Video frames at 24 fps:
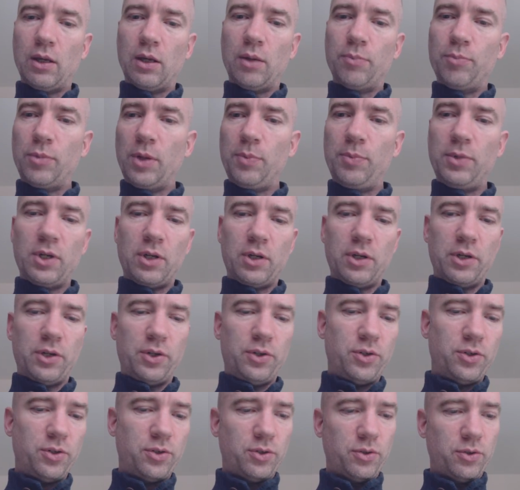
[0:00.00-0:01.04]
Maybe I
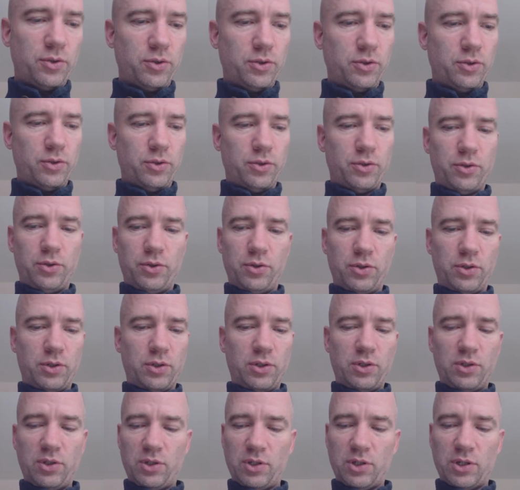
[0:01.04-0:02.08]
should
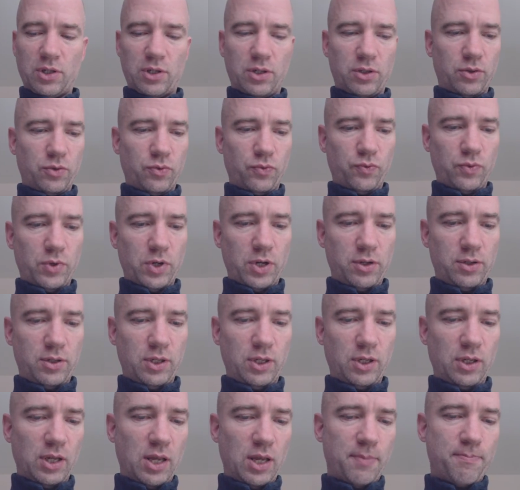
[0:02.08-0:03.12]
start
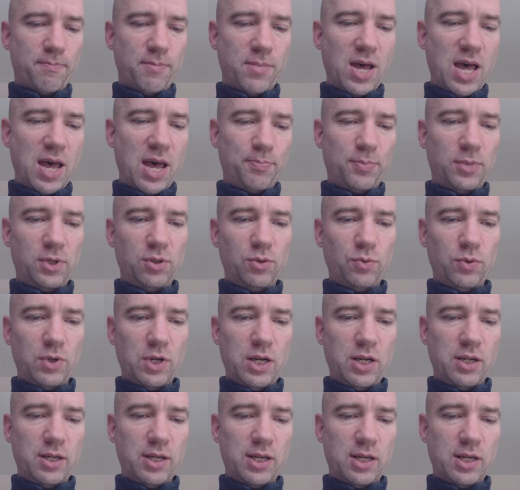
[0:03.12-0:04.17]
writing a map as
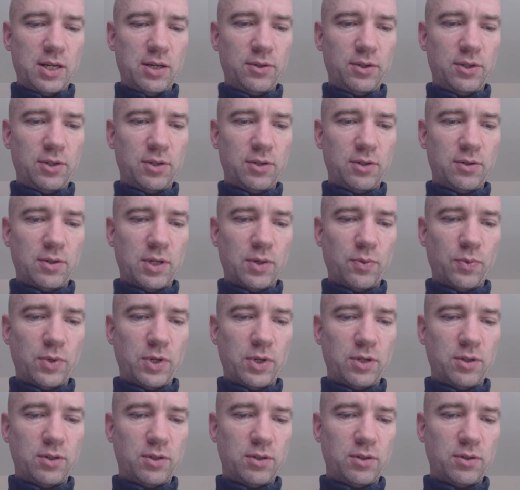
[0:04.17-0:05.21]
well now. So I
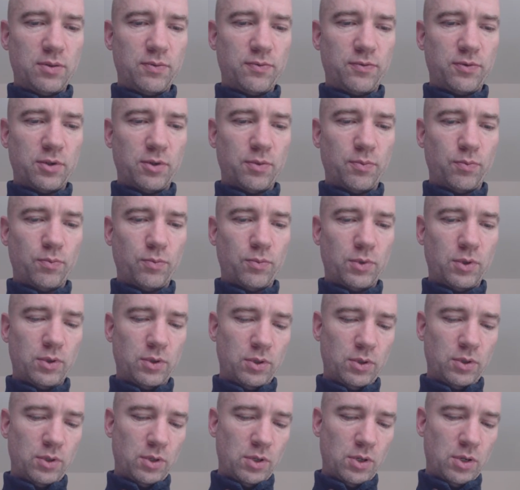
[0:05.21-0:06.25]
went from
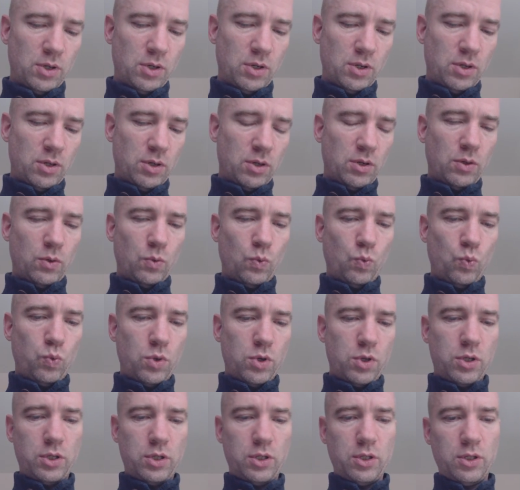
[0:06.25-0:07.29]

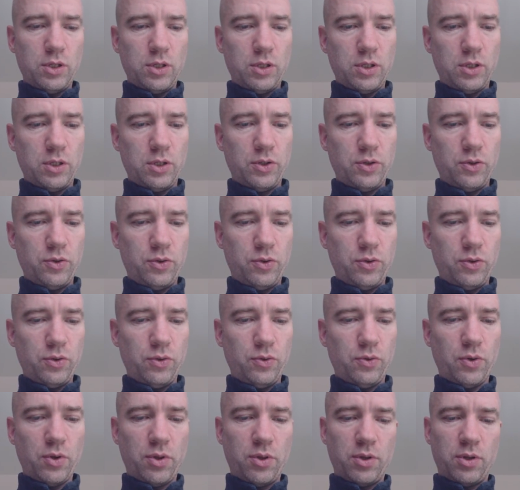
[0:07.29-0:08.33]
1
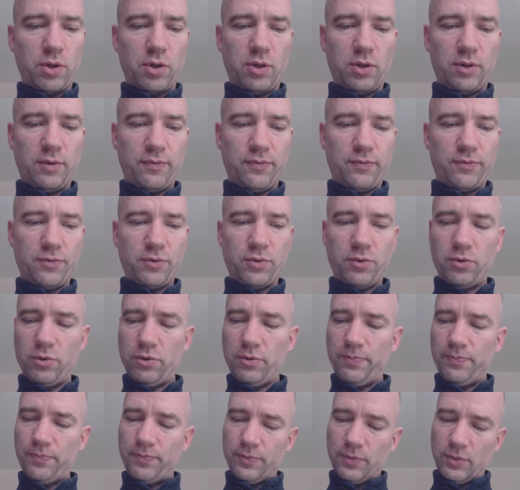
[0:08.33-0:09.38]
to 34.
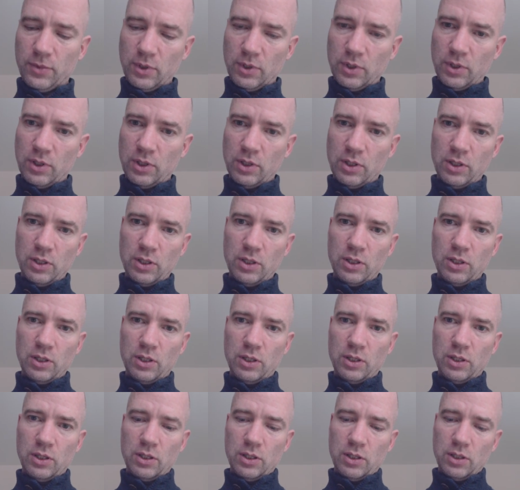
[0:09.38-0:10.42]

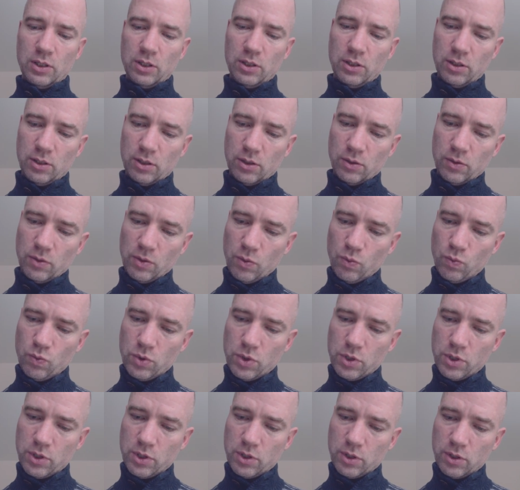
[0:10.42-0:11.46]
So
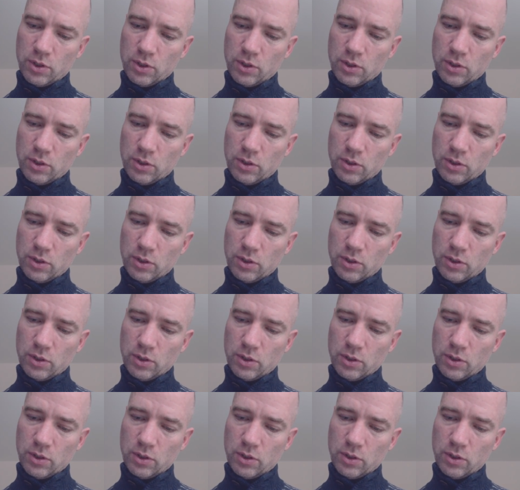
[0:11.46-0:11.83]
1